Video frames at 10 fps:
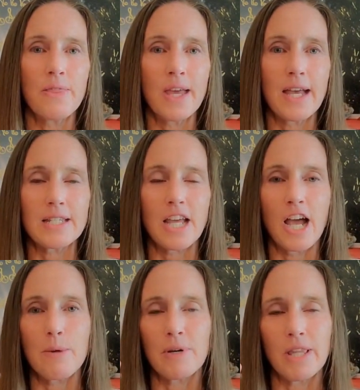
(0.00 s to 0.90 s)
that
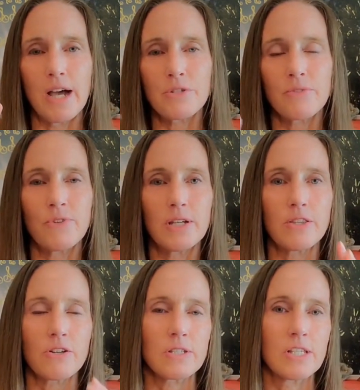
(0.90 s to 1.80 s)
I'm allowed to feel,
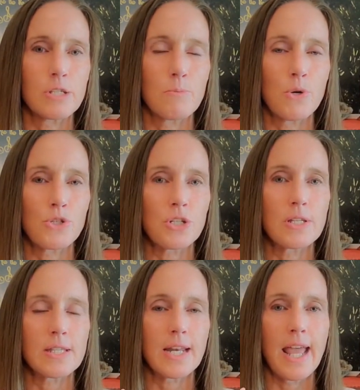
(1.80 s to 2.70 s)
there's these
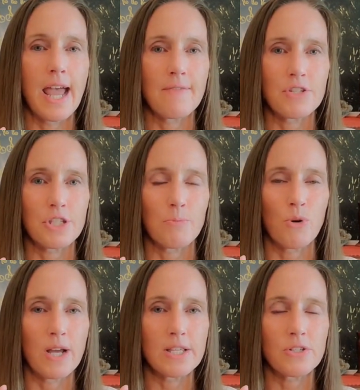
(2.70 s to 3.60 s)
emotions that I have to
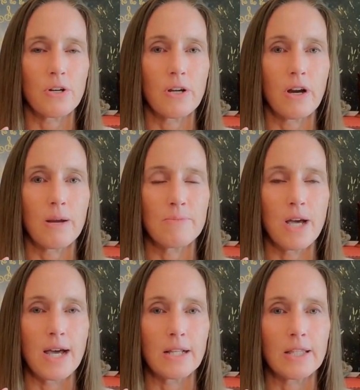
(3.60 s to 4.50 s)
suppress or I'm
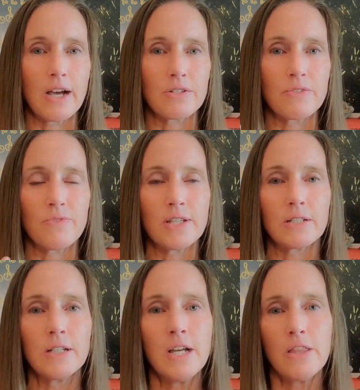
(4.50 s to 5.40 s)
not allowed to
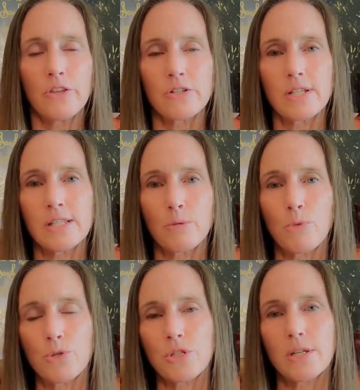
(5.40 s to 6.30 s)
feel, there's these
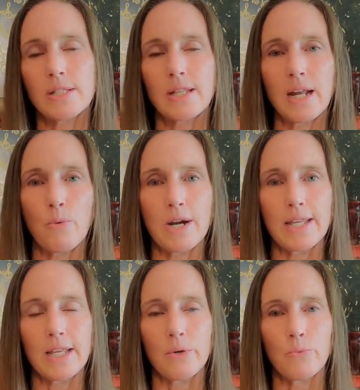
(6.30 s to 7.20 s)
emotions that I want
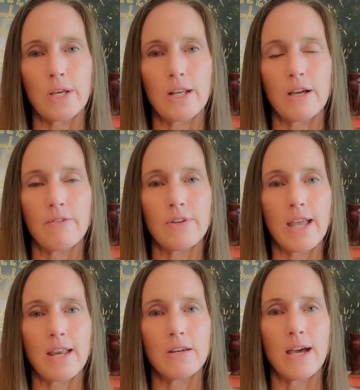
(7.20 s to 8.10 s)
to get rid of
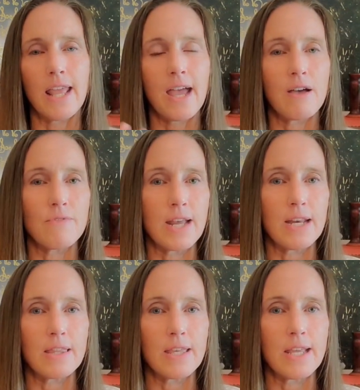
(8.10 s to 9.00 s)
and not have
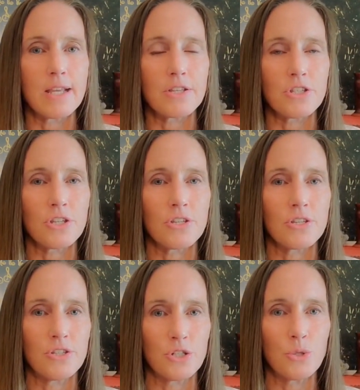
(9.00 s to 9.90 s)
anything
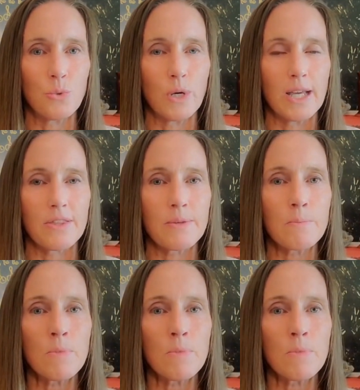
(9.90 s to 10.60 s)
to do with.